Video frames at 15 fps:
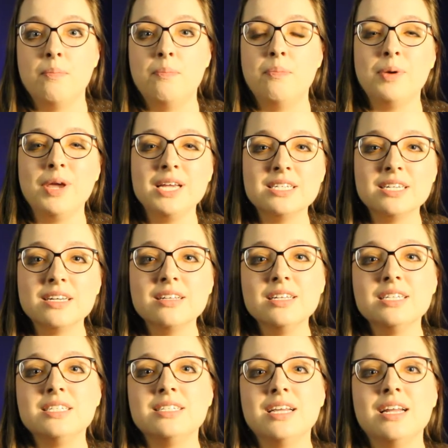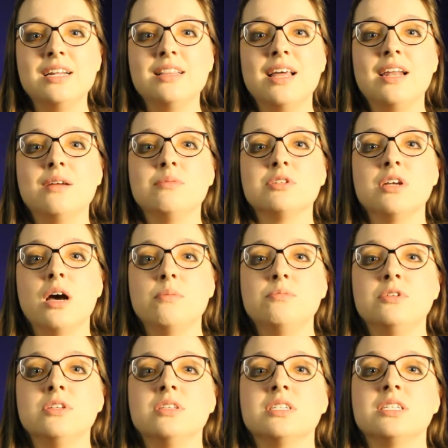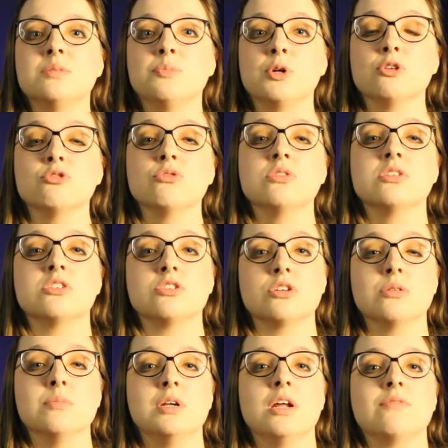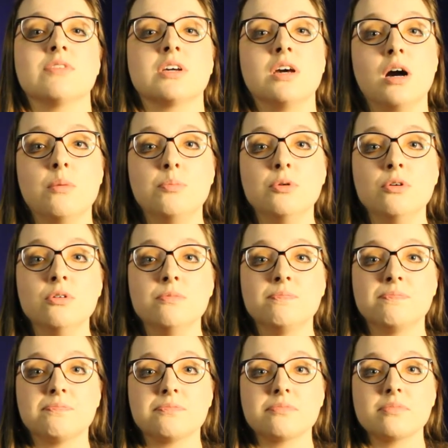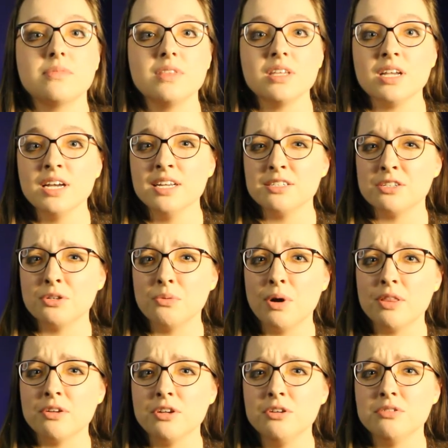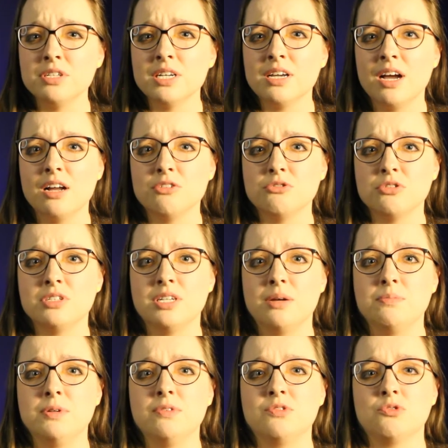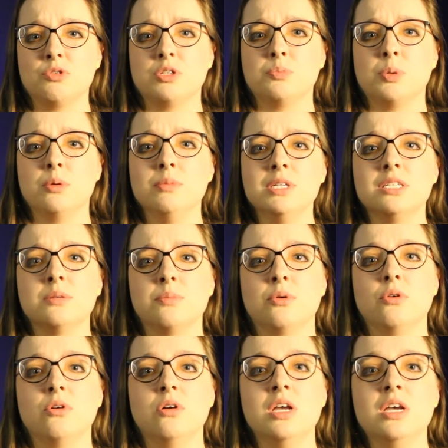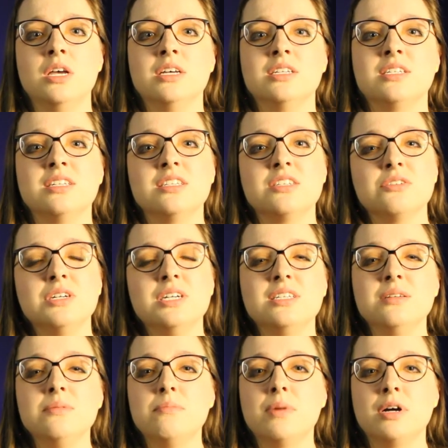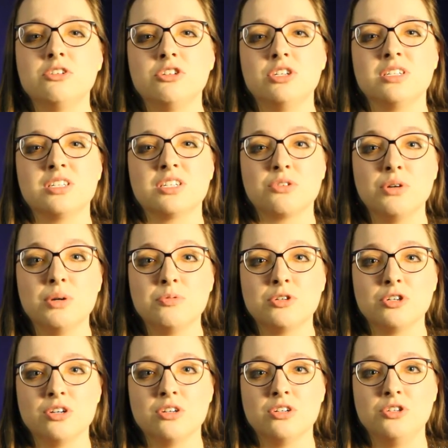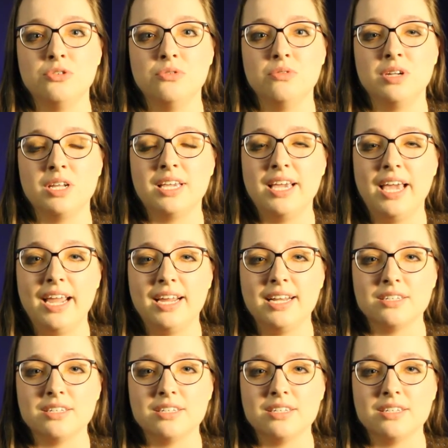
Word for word: basically stated that it was up to the spiritual discernment of the couple as to whether using contraceptives was permissible, since there isn't much in scripture to negate